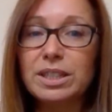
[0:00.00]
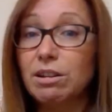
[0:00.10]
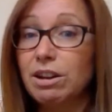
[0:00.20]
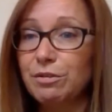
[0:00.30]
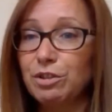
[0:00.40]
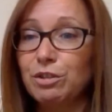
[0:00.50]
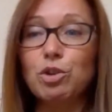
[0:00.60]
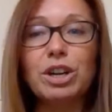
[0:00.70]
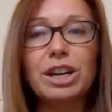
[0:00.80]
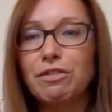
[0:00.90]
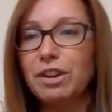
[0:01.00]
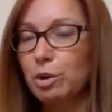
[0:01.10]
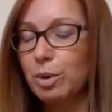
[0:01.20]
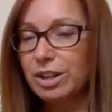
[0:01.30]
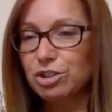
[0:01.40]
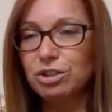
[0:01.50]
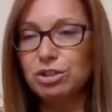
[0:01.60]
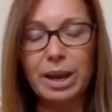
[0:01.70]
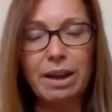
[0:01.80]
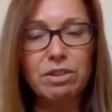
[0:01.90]
a line if you've got any further questions or
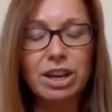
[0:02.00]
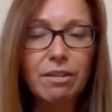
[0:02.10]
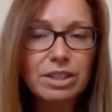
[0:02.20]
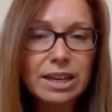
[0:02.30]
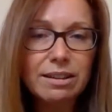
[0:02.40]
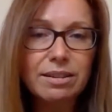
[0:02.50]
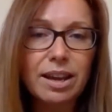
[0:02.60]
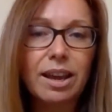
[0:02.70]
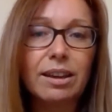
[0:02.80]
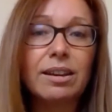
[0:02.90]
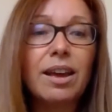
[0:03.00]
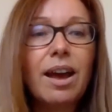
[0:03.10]
we haven't covered anything.